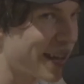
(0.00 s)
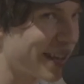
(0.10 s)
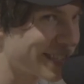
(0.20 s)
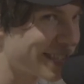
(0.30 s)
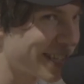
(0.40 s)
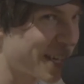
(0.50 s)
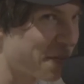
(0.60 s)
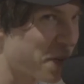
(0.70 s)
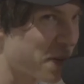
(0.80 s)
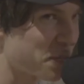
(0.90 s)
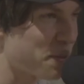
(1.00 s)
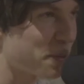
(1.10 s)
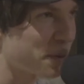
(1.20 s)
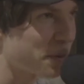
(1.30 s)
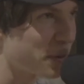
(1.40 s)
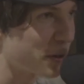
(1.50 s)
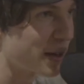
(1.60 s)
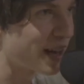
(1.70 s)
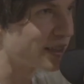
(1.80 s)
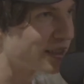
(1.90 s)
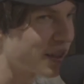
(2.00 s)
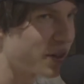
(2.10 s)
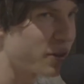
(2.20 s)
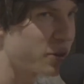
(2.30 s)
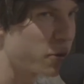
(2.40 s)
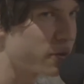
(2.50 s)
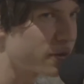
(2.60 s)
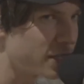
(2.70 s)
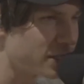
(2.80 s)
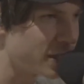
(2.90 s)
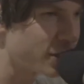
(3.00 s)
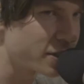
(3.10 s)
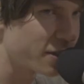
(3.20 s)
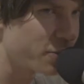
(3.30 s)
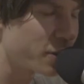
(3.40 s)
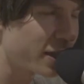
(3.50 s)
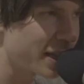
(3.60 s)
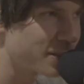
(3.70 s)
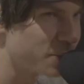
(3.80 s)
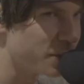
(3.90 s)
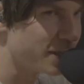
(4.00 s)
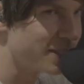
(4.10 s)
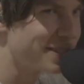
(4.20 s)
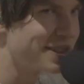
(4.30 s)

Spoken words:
like singing in front of people when you're not a singer or don't consider yourself one, that's really